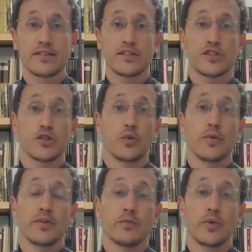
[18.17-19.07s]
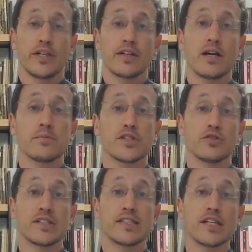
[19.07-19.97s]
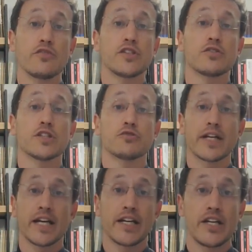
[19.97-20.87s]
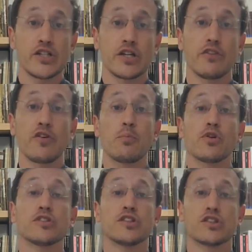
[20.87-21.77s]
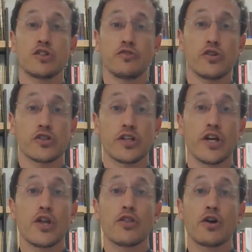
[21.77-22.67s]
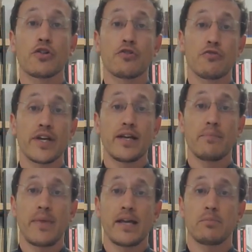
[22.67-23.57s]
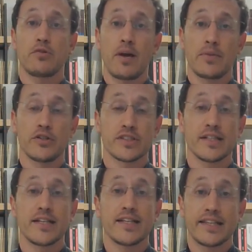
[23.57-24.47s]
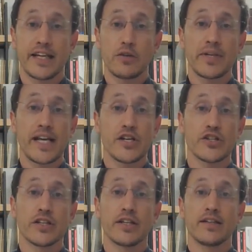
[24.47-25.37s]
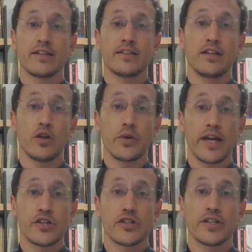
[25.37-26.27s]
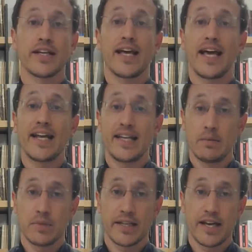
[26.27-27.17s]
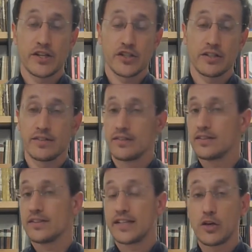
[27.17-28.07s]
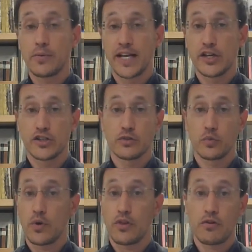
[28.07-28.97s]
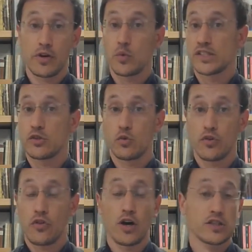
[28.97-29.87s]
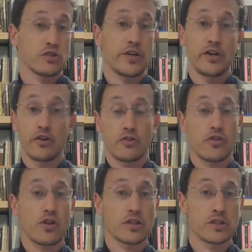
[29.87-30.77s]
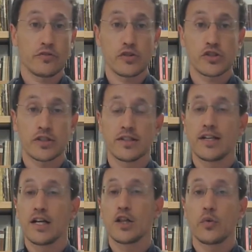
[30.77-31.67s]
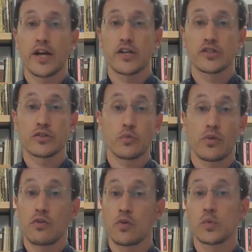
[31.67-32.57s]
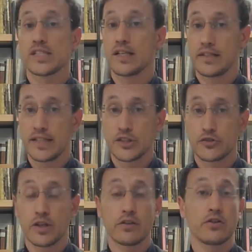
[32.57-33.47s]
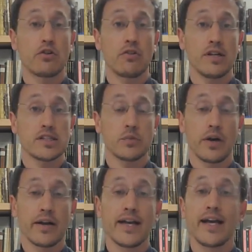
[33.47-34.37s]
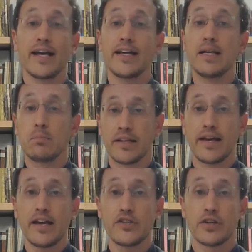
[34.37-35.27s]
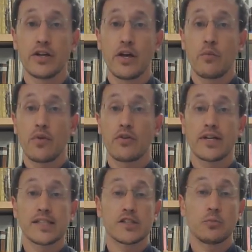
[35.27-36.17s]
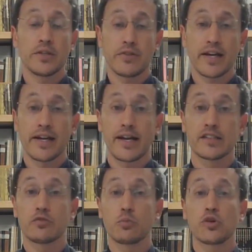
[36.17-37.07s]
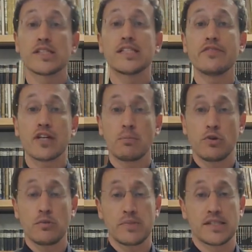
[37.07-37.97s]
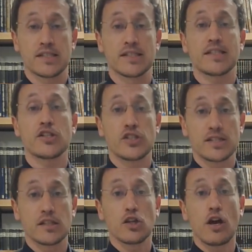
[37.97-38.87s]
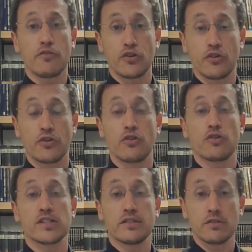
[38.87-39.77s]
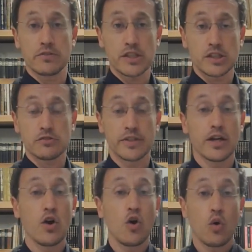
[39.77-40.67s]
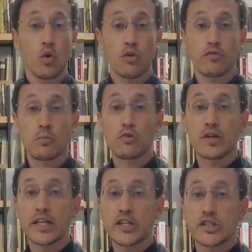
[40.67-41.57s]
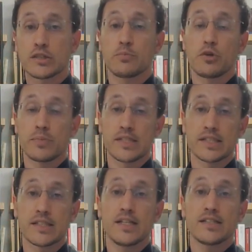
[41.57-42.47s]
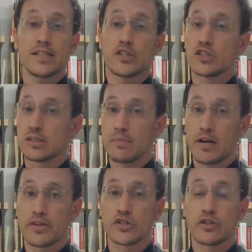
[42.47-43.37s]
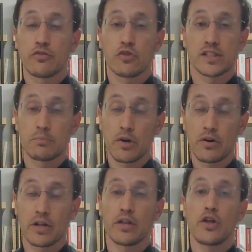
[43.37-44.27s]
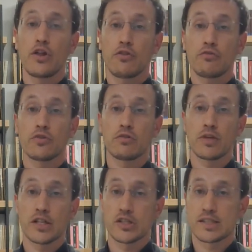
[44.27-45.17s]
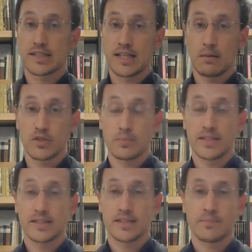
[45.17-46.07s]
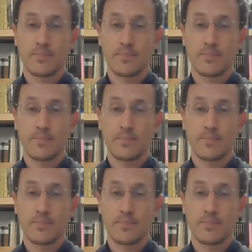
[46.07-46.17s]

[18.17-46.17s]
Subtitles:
So, when it comes to the State of Israel's recognition of a person's conversion, there are three main parameters: denomination, location, and implication. Denomination, whether it was an Orthodox or a non-Orthodox conversion. Location, whether it was held in Israel or elsewhere. And implication, whether it is to be recognized for more civic purposes such as the law of return or civil registry, or for more religious purposes such as marriage, divorce, and burial through the religious establishments.